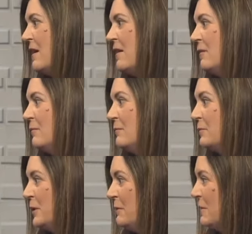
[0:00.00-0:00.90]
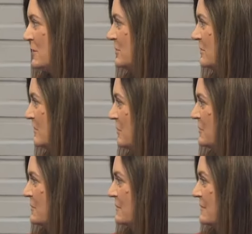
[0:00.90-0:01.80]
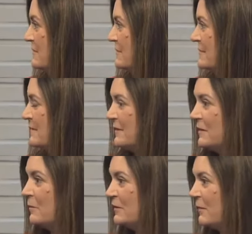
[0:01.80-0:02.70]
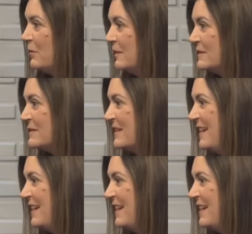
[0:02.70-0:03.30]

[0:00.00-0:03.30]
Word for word: um, pretty much as close as the Double Double is.